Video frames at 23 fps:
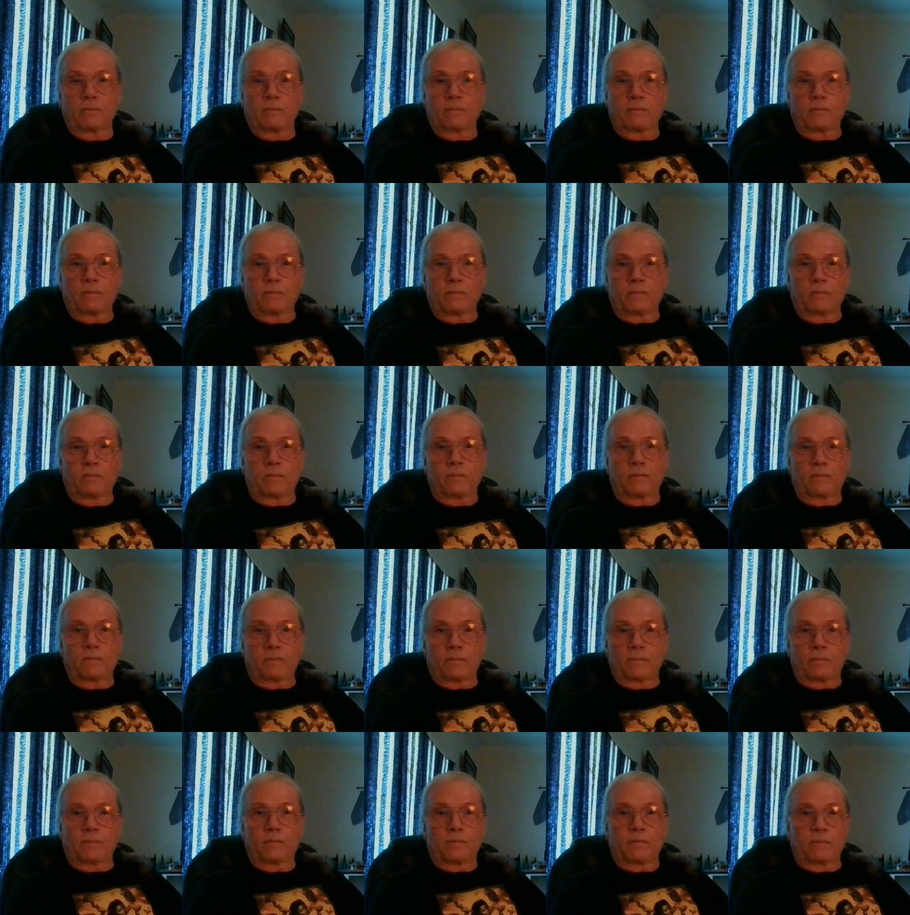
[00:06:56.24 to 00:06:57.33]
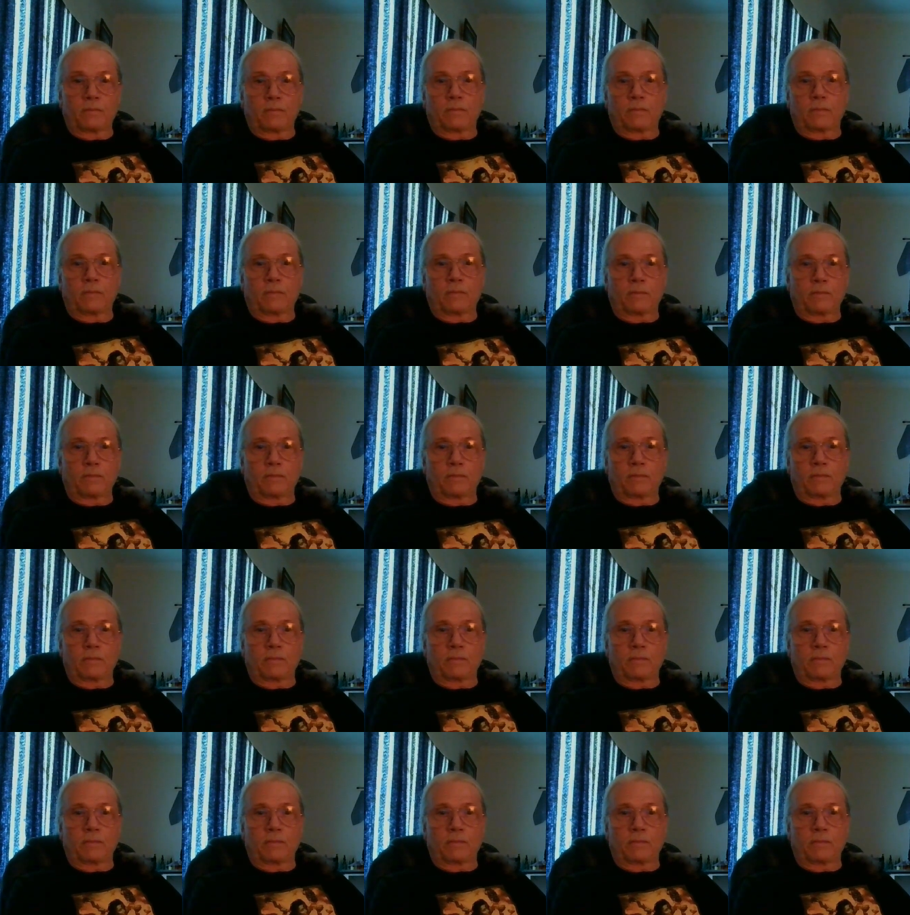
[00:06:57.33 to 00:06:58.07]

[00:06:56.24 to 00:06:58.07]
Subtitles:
(silence)